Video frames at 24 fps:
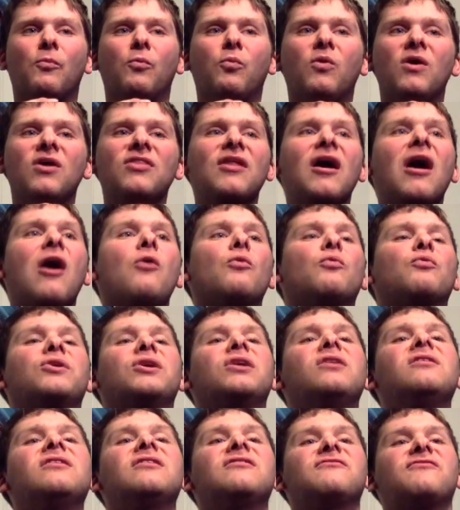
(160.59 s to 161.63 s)
with how
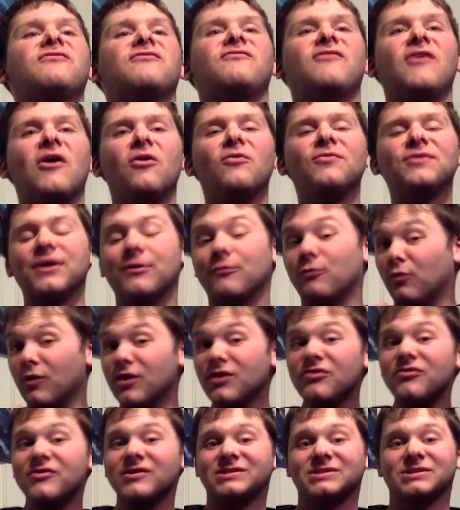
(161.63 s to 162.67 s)
real it felt, and
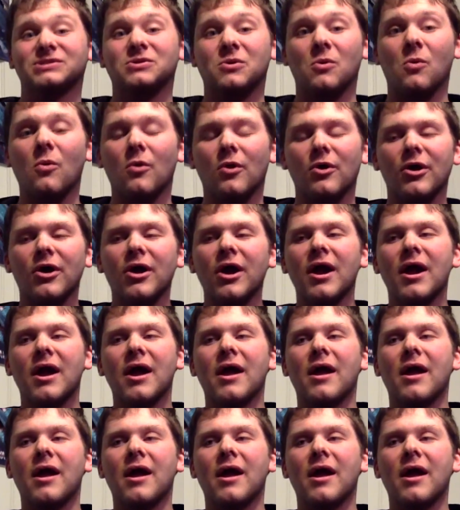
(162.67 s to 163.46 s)
with the score,